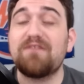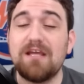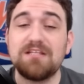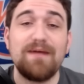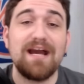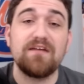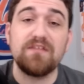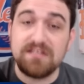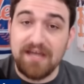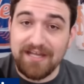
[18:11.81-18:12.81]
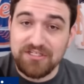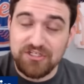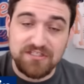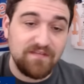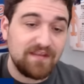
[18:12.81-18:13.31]
games back of the
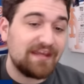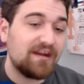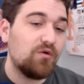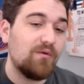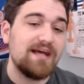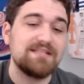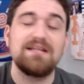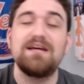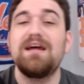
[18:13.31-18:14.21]
Dodgers in the NL West,